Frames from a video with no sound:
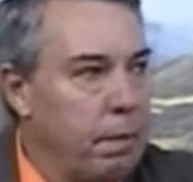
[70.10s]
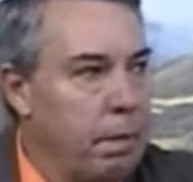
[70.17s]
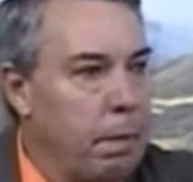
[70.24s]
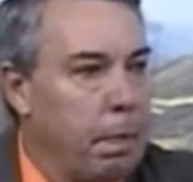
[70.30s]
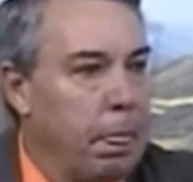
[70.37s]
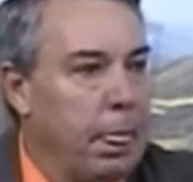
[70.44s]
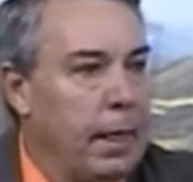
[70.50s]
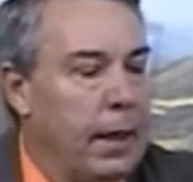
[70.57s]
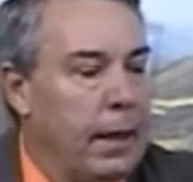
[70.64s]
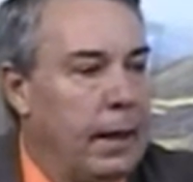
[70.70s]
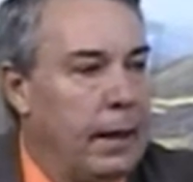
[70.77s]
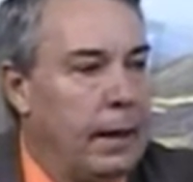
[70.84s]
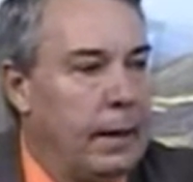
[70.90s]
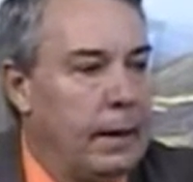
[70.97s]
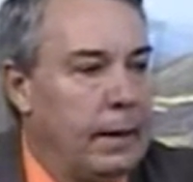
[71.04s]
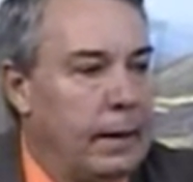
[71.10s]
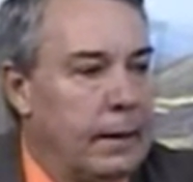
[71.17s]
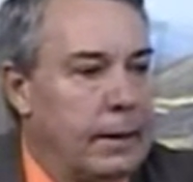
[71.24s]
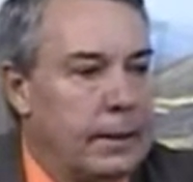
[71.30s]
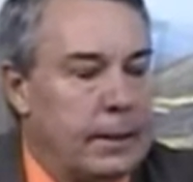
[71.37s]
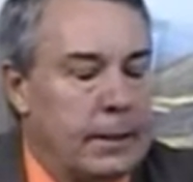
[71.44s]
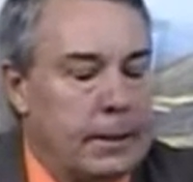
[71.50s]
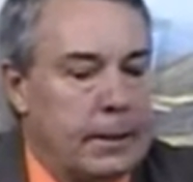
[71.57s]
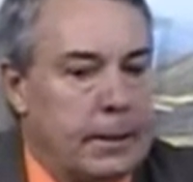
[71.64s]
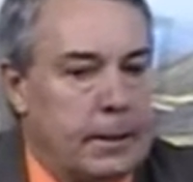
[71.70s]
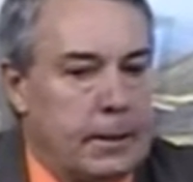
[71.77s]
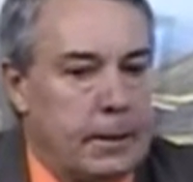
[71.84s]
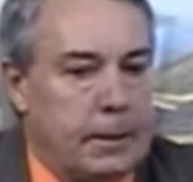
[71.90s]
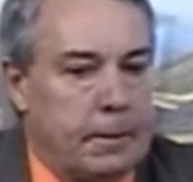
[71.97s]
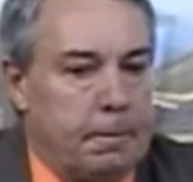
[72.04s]

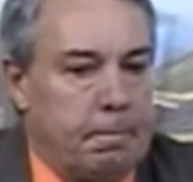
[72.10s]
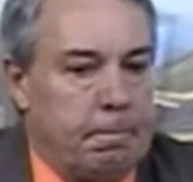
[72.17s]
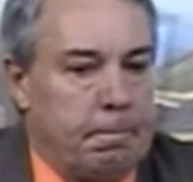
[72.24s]
(no one is talking)